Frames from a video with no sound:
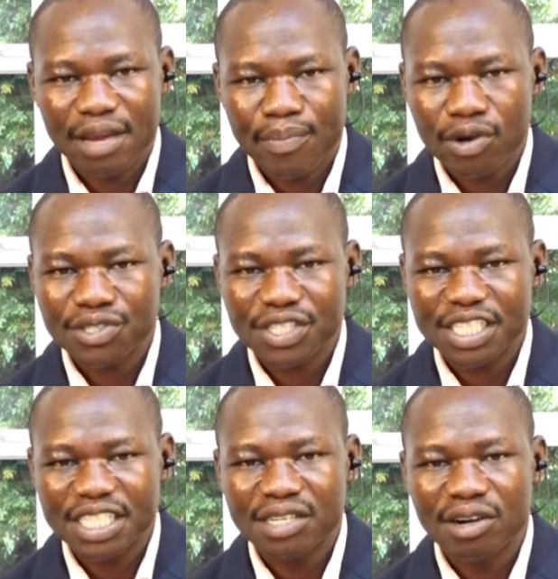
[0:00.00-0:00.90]

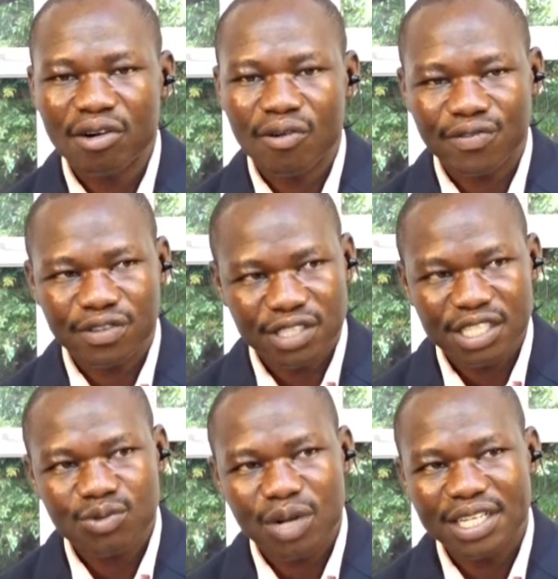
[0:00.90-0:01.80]
poaching of
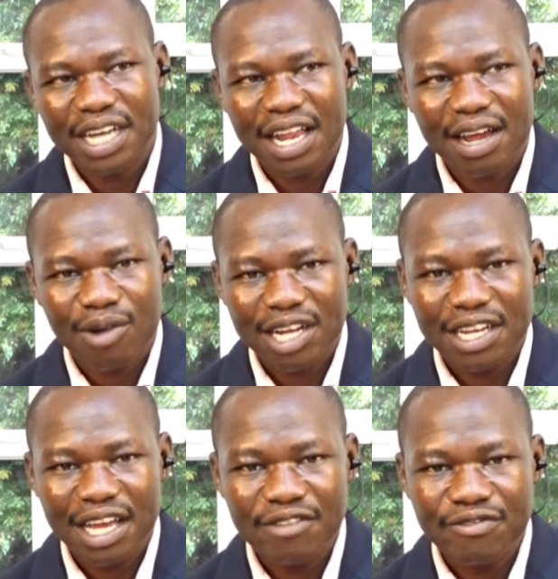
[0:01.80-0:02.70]
this
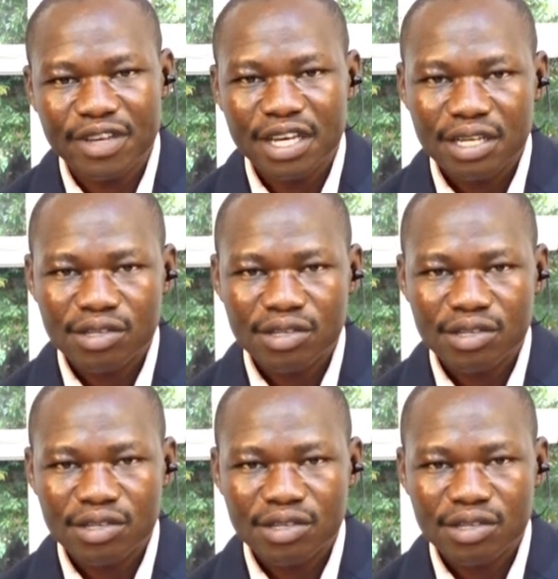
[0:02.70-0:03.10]
wildlife,